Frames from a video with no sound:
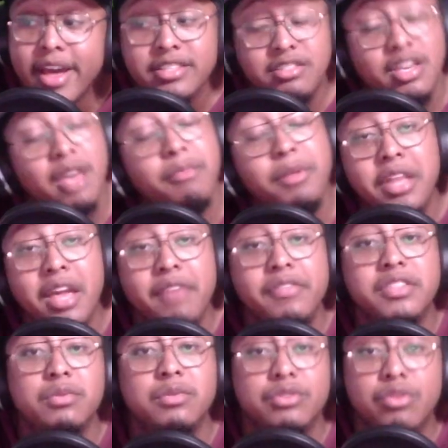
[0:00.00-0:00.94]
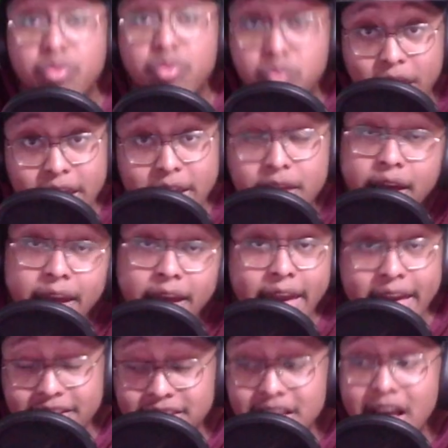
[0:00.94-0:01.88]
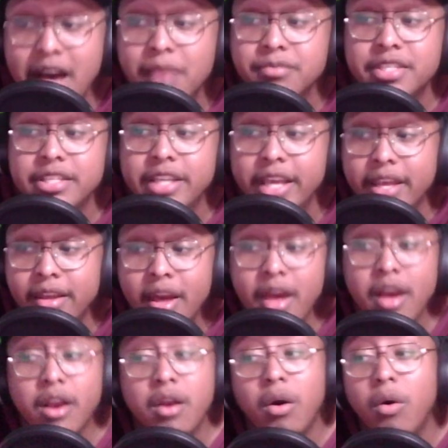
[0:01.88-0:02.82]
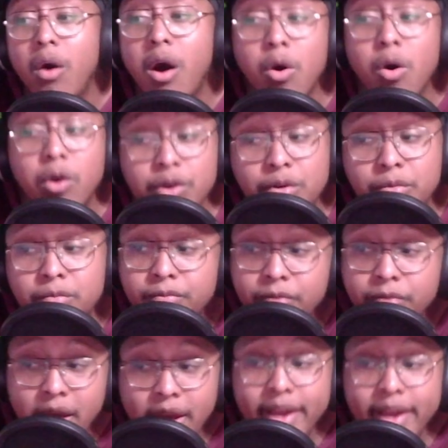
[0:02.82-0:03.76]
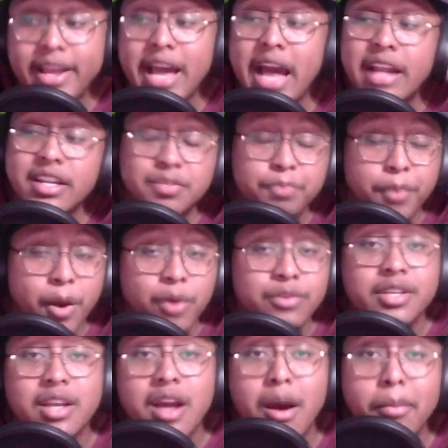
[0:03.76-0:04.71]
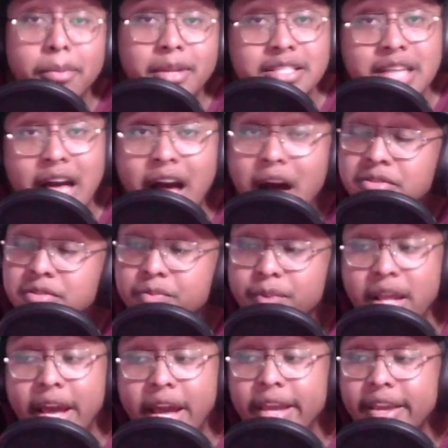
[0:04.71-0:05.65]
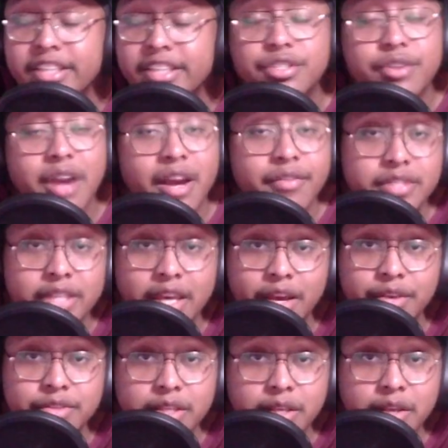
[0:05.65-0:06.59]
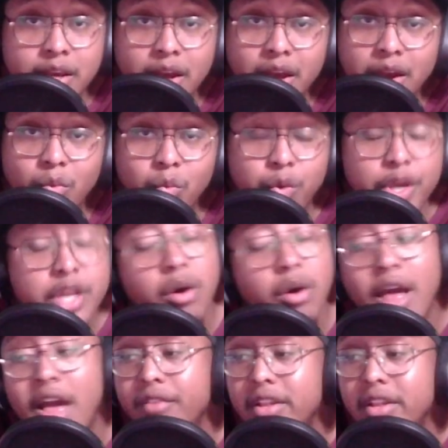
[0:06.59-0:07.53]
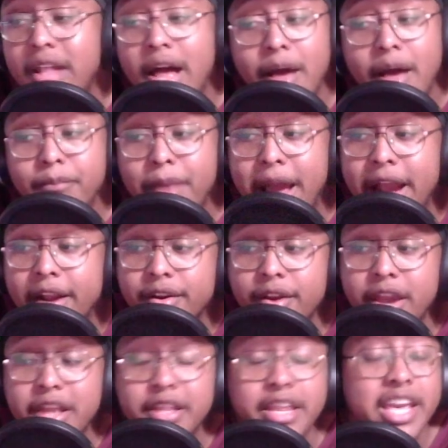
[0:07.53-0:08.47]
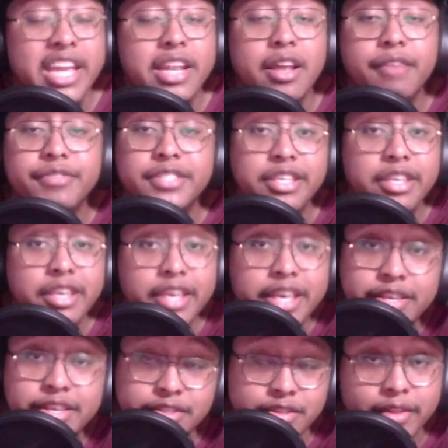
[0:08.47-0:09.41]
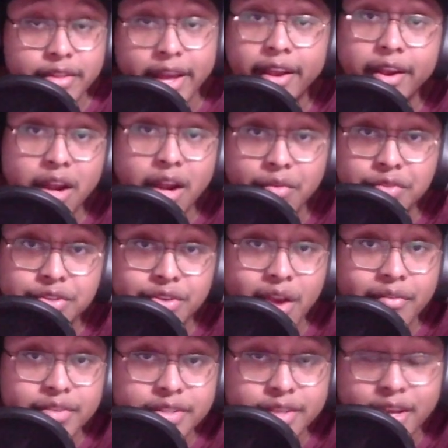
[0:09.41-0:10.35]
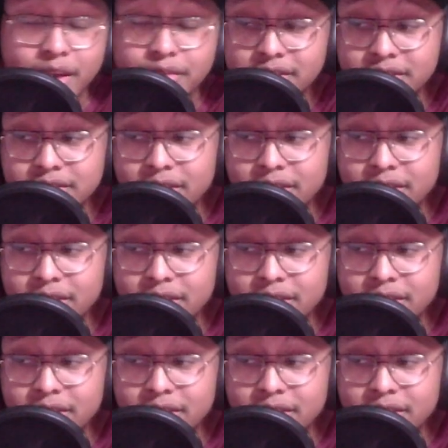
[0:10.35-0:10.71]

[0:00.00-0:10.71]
Jamin Davis was great at times today. Cole Holcomb got exposed a couple of times, but like, it's Travis Kelce we don't have a linebacker in the NFC East that can cover Travis Kelce.